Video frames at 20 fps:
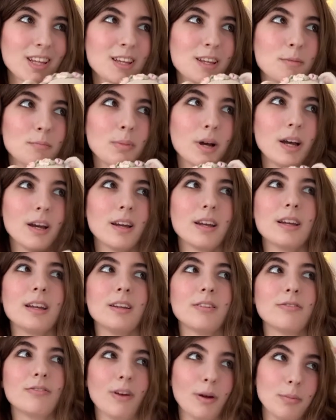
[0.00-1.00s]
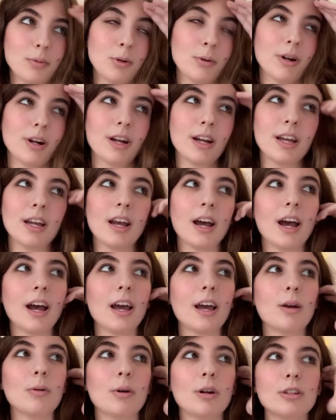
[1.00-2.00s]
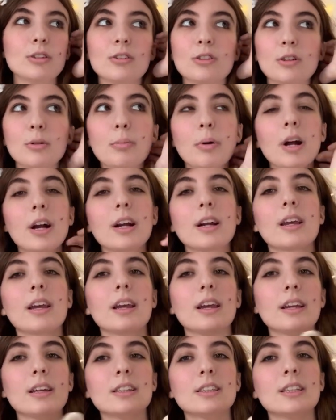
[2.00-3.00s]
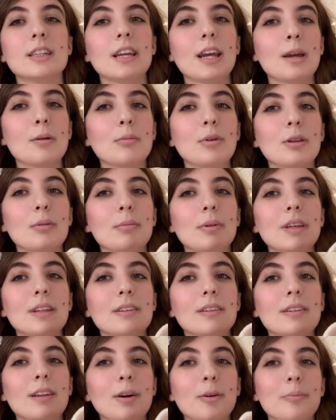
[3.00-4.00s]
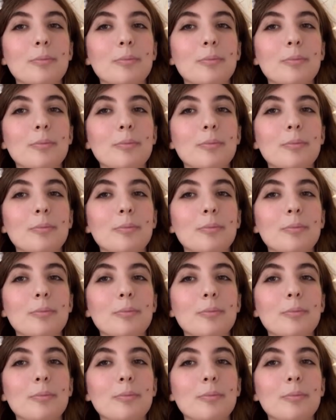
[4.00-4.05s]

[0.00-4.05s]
But in February, I went to the park and she came with me, so.